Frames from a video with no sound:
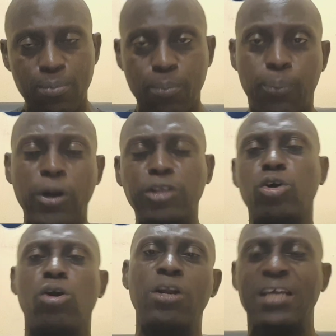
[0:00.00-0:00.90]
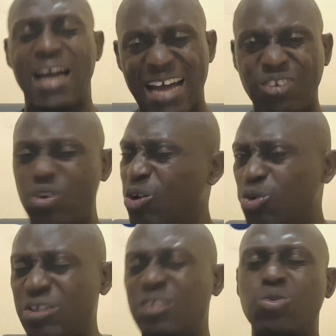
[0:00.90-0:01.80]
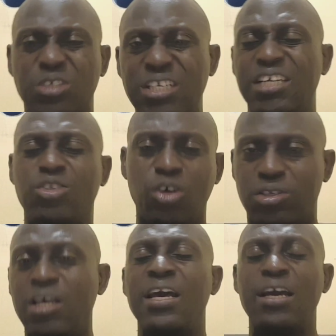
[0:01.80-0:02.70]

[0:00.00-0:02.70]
Boil it thoroughly and going to see the result.